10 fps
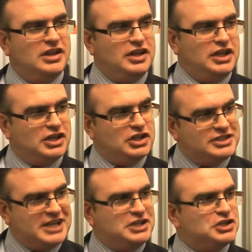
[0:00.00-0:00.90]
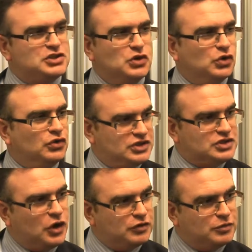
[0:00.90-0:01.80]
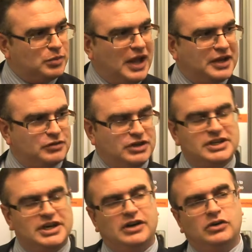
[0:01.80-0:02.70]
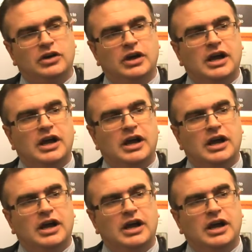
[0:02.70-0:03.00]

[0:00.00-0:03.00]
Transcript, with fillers: the data source is often Planet Retail. Right.